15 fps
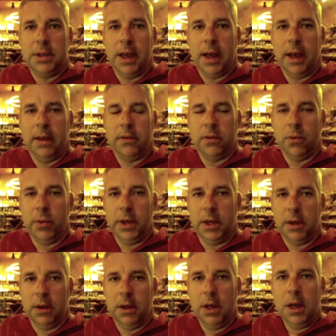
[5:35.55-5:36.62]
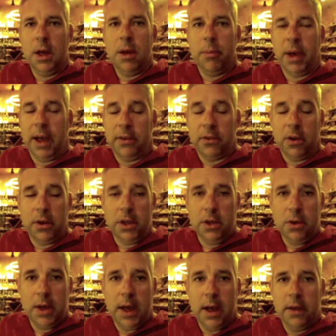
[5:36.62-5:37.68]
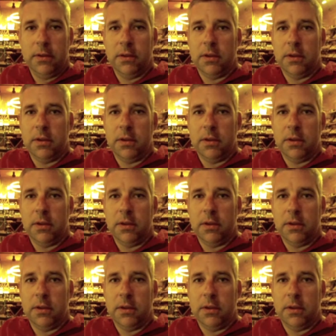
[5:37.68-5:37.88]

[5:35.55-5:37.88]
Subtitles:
guys that we can pass on to you guys.